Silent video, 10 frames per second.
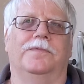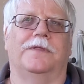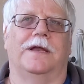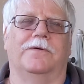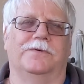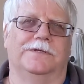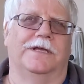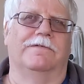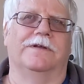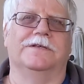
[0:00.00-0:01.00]
that I was
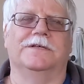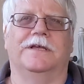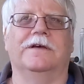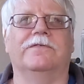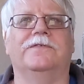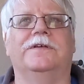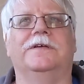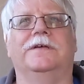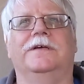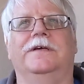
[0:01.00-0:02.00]
given as a gift
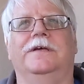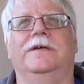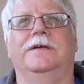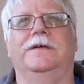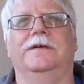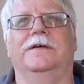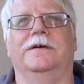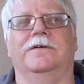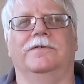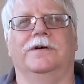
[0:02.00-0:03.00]

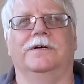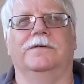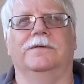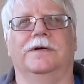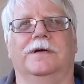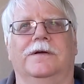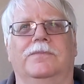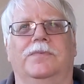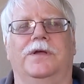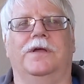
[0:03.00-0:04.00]
of a
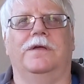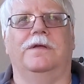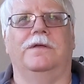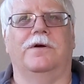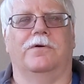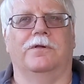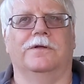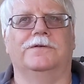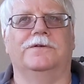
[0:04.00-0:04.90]
Carolus